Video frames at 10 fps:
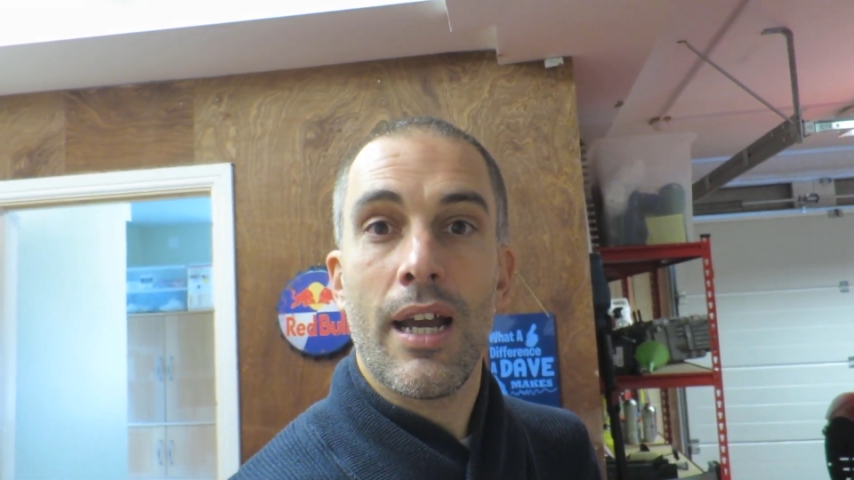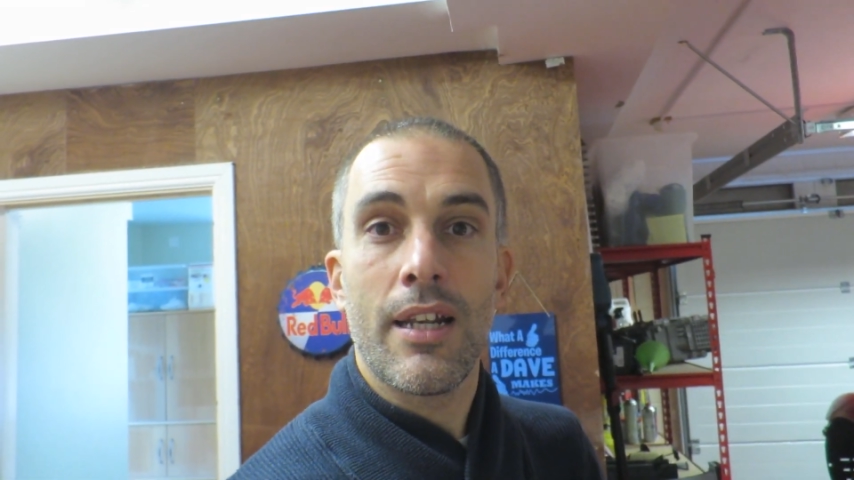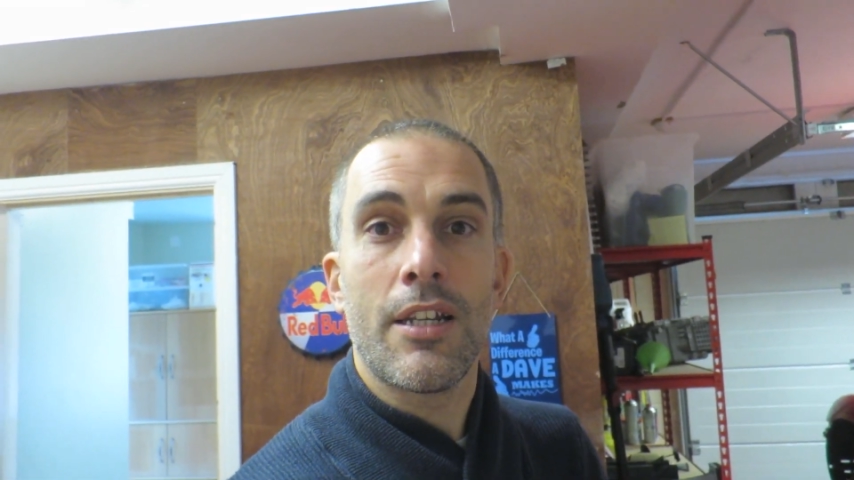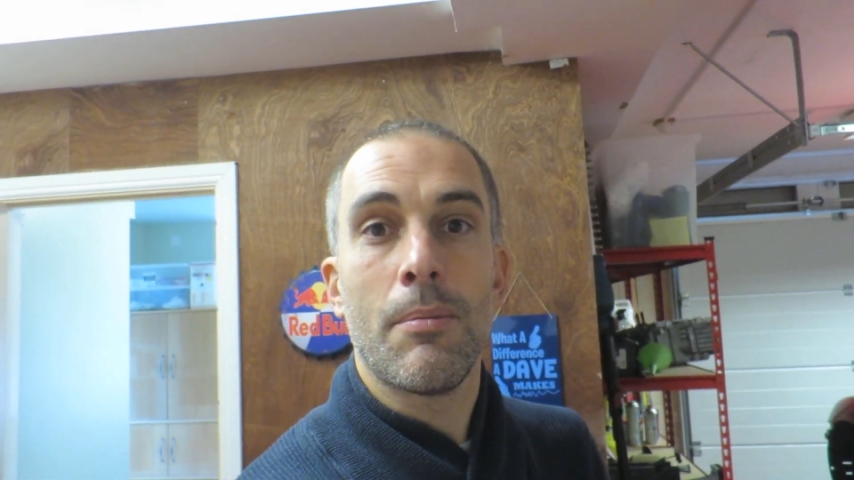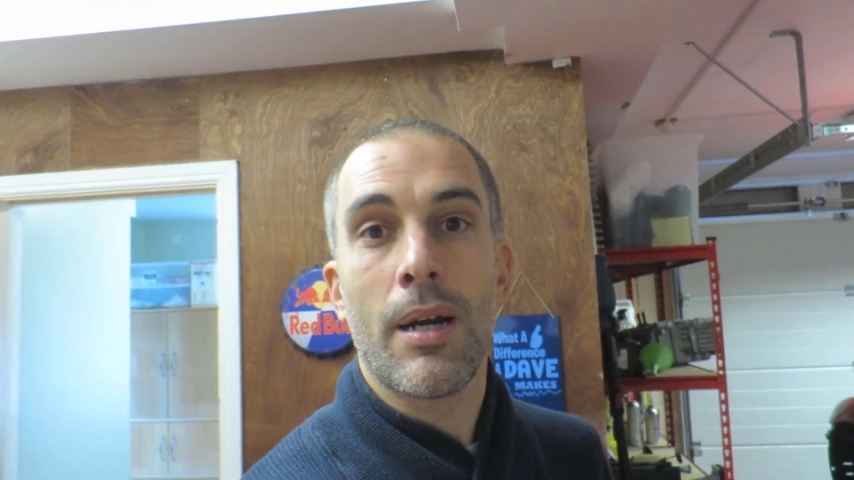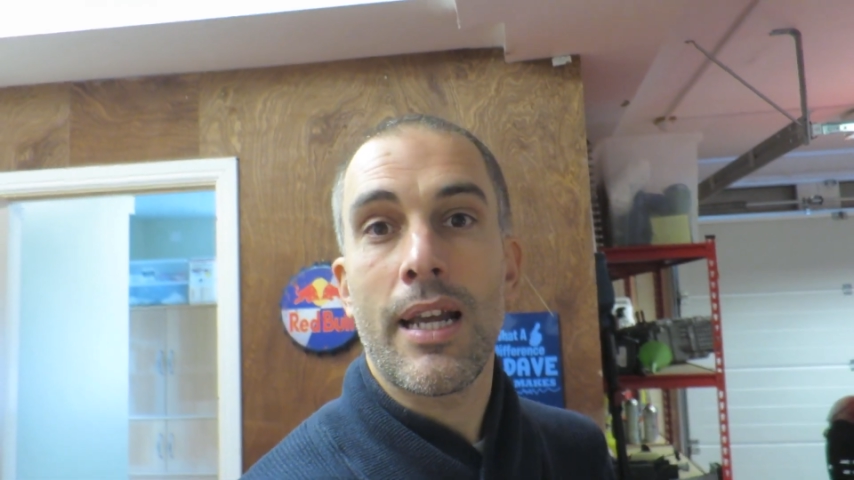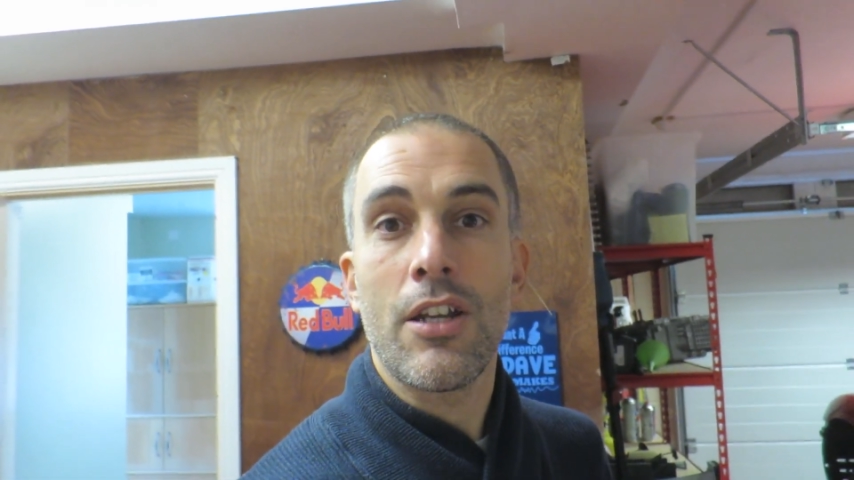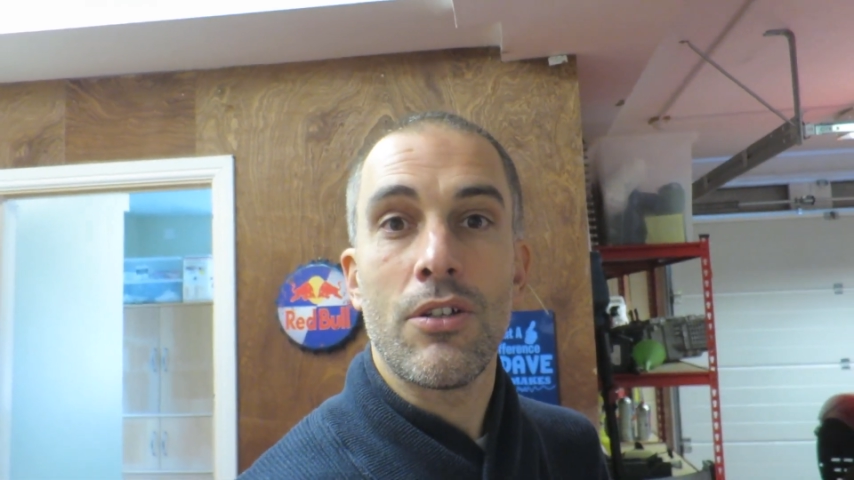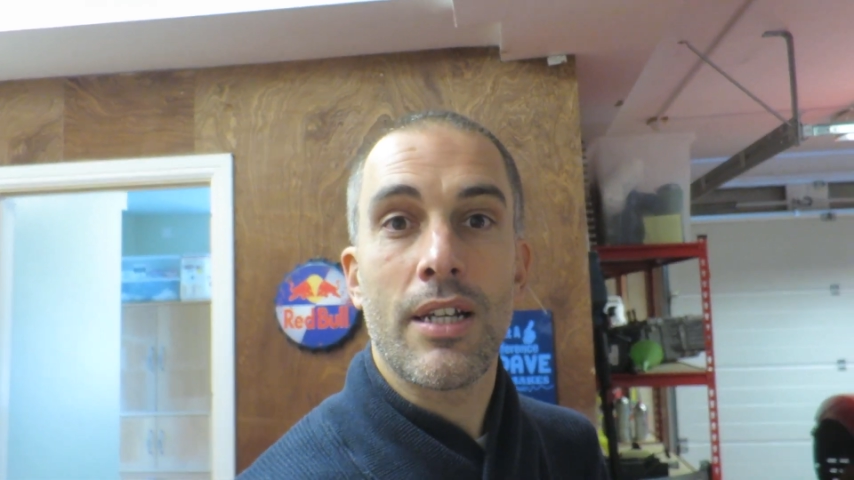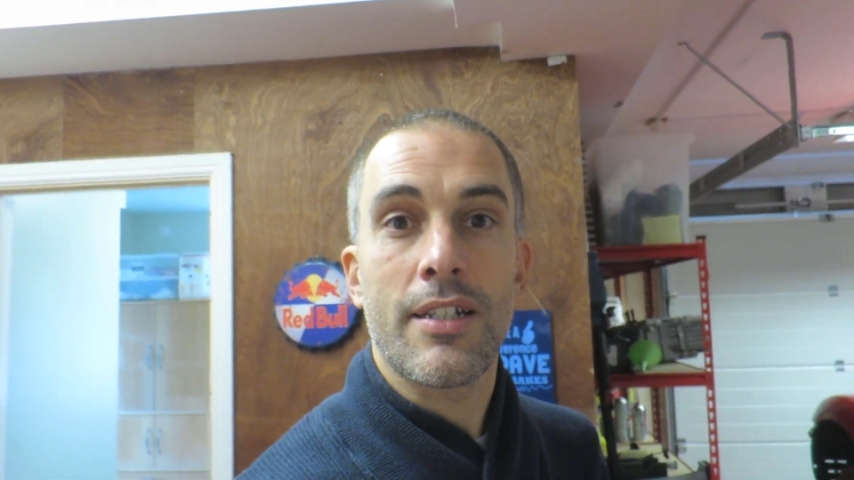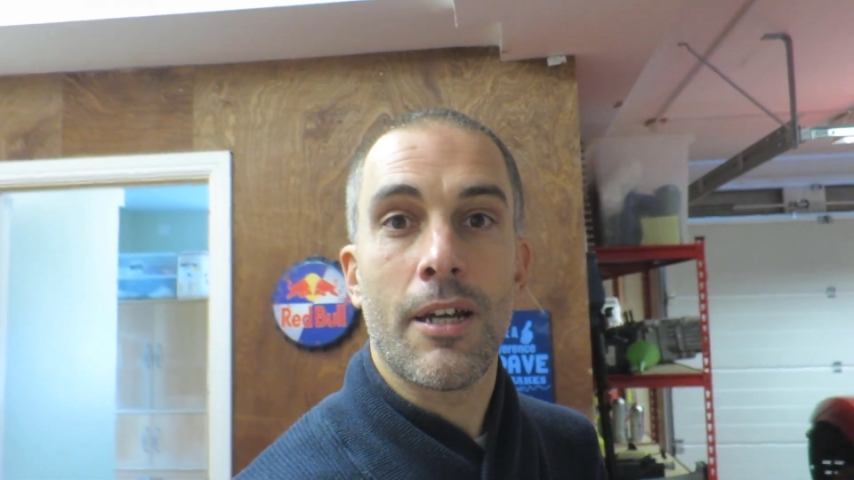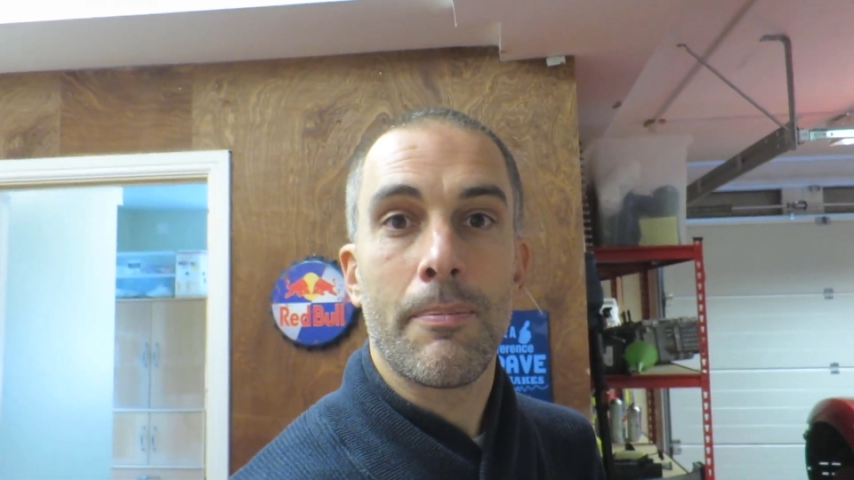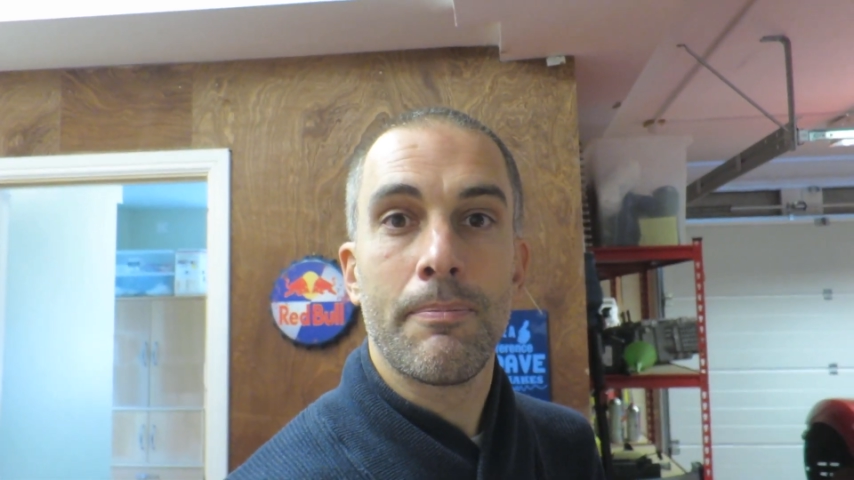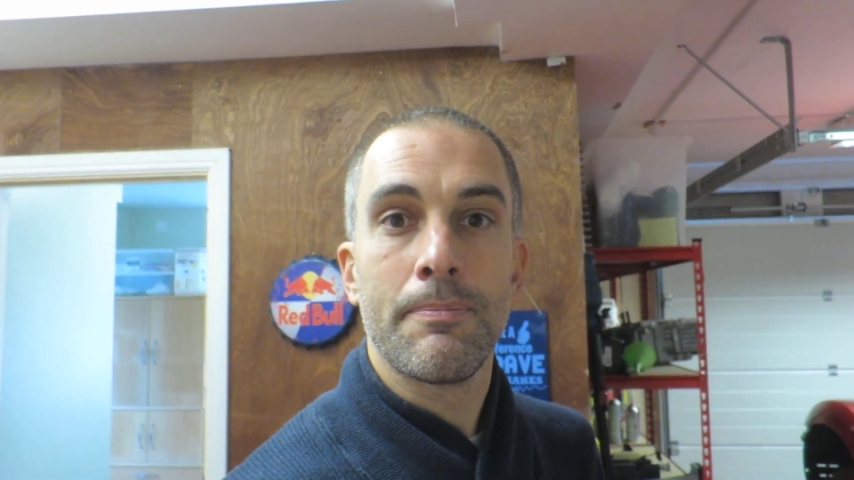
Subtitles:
and I'll catch you next time.